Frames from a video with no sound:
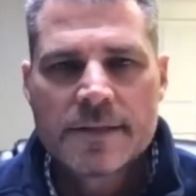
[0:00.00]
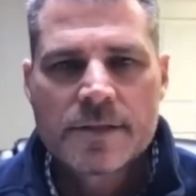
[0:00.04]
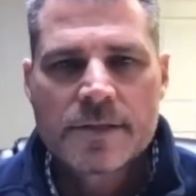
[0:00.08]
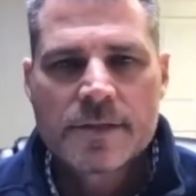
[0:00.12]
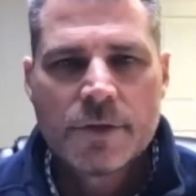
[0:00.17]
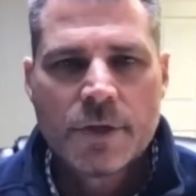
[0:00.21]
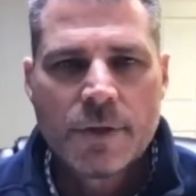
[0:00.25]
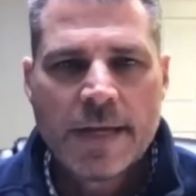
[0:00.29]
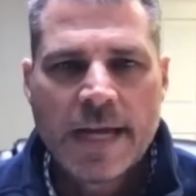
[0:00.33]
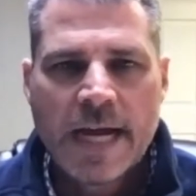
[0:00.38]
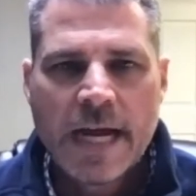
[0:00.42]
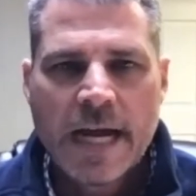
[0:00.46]
So
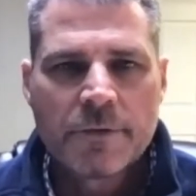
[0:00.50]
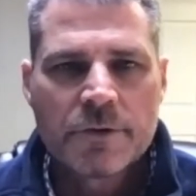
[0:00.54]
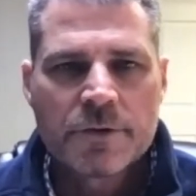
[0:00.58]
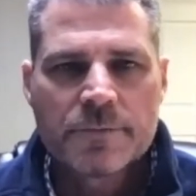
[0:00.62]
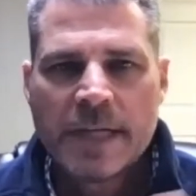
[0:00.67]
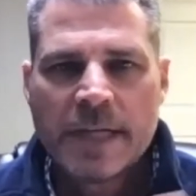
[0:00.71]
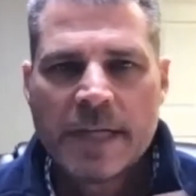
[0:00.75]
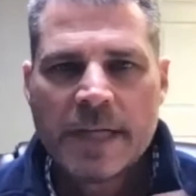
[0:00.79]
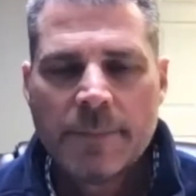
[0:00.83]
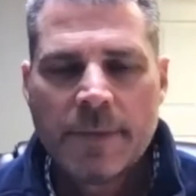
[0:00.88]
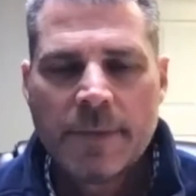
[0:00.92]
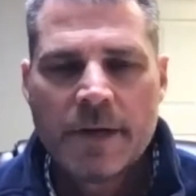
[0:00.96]
you gather as
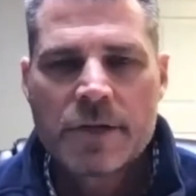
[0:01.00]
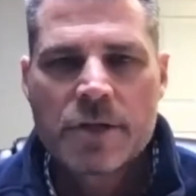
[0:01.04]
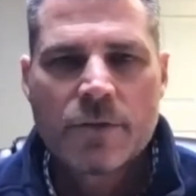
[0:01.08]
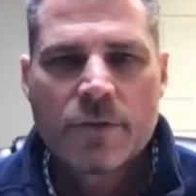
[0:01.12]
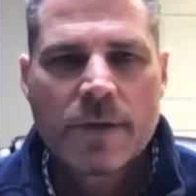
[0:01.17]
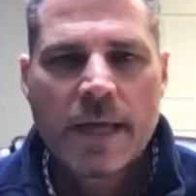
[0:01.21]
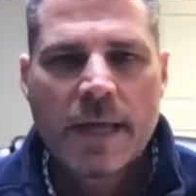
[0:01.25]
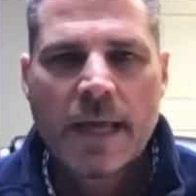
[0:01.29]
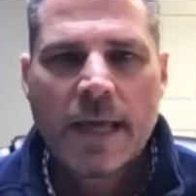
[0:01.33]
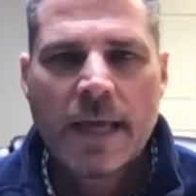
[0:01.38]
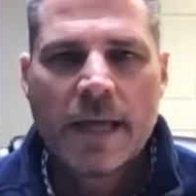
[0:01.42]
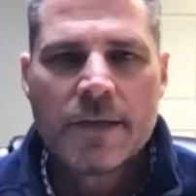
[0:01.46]
many men as you
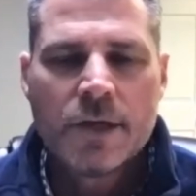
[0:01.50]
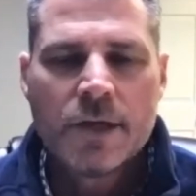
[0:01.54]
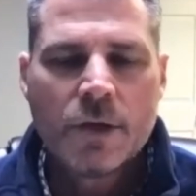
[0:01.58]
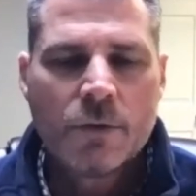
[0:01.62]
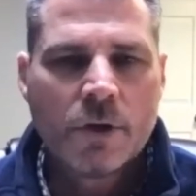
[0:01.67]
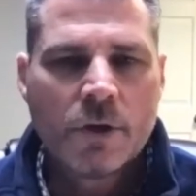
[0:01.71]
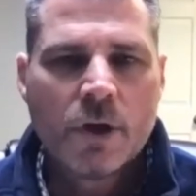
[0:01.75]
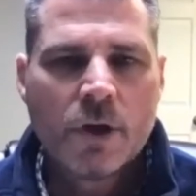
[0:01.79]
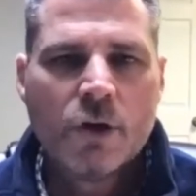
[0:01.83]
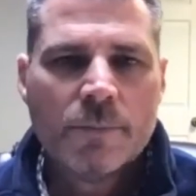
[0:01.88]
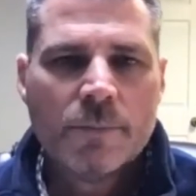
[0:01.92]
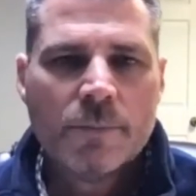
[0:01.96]
can, you
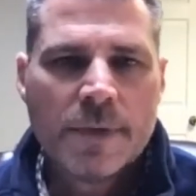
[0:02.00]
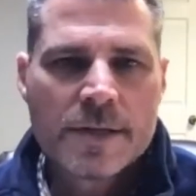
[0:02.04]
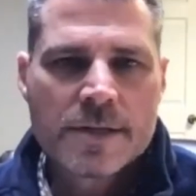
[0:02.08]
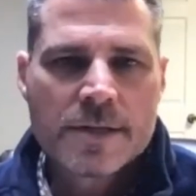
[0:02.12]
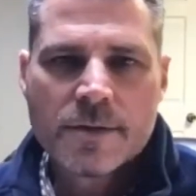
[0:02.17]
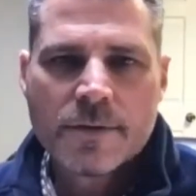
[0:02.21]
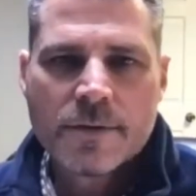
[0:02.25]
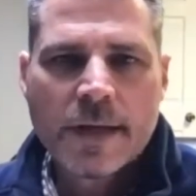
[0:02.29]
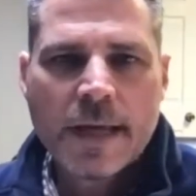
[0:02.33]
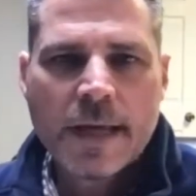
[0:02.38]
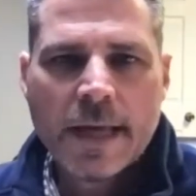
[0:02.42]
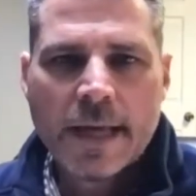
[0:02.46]
grow them as
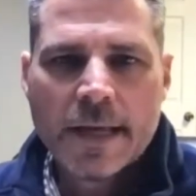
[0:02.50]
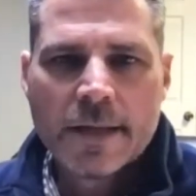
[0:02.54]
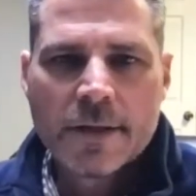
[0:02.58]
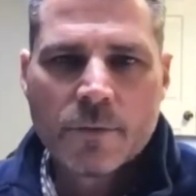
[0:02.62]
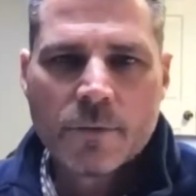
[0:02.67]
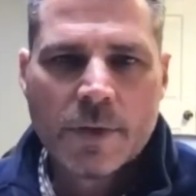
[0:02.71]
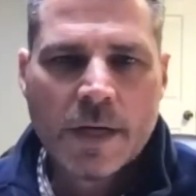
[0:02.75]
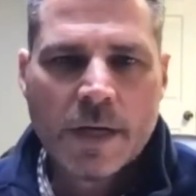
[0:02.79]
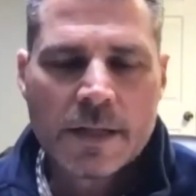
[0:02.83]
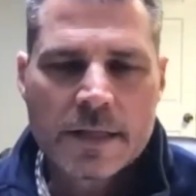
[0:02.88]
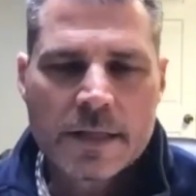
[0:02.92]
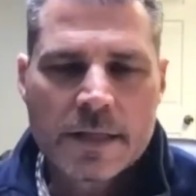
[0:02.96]
you can
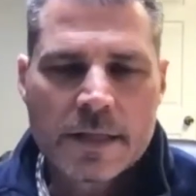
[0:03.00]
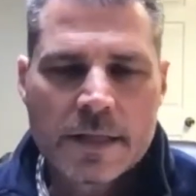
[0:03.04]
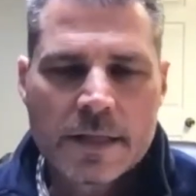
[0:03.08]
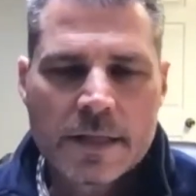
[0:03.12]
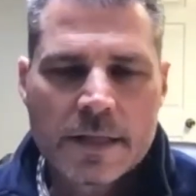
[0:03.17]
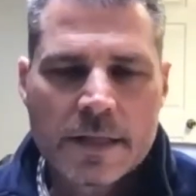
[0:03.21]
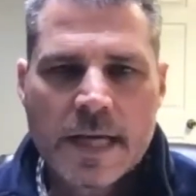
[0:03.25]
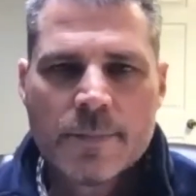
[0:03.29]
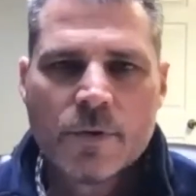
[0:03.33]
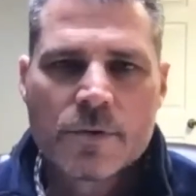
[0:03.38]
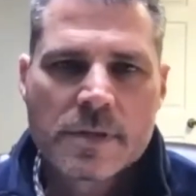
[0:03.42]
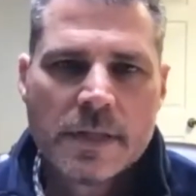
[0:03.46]
around the
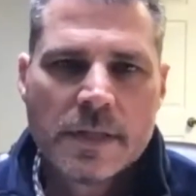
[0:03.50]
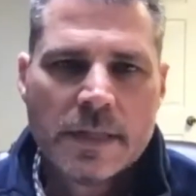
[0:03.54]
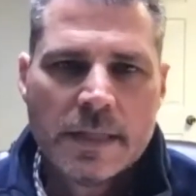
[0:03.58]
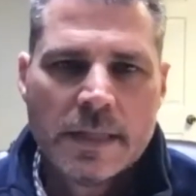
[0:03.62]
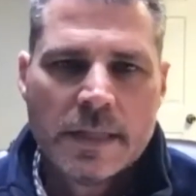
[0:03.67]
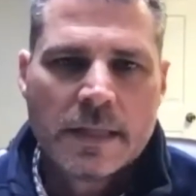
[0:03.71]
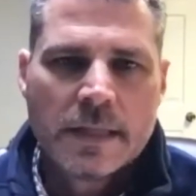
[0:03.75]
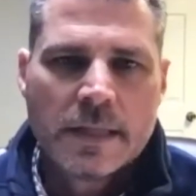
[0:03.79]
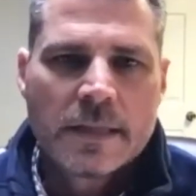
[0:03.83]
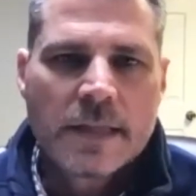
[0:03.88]
tables.